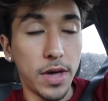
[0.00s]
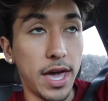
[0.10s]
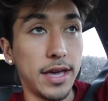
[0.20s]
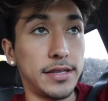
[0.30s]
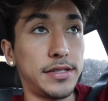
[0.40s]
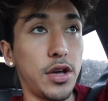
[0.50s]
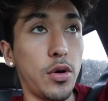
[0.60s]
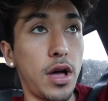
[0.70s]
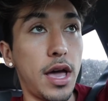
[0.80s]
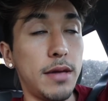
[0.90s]
okay,
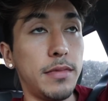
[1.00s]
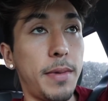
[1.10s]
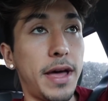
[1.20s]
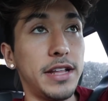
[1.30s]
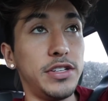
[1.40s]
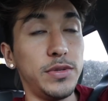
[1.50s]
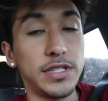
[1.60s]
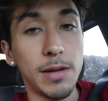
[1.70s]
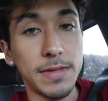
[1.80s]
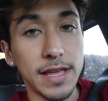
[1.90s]
so I am about to do
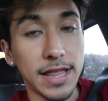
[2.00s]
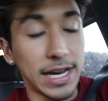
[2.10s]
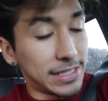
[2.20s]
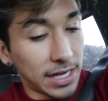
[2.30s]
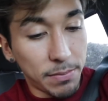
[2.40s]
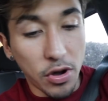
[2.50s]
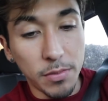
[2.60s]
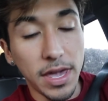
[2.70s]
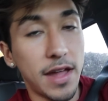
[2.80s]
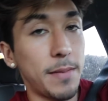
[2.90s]
something that is going to put
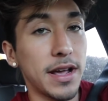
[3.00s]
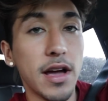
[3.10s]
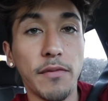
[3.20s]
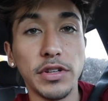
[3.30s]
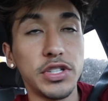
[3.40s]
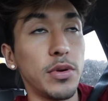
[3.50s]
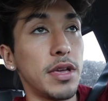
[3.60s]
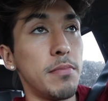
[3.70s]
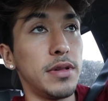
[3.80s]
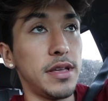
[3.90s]
me out of my comfort zone
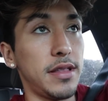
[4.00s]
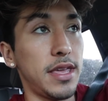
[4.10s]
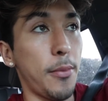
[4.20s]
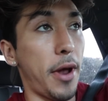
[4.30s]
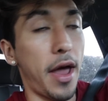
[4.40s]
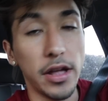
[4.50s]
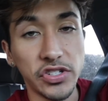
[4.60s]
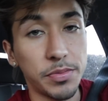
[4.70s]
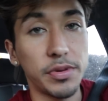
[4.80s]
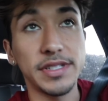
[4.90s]
completely and
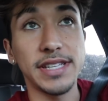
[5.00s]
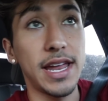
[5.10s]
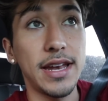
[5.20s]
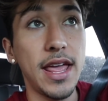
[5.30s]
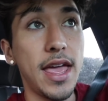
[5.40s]
100%.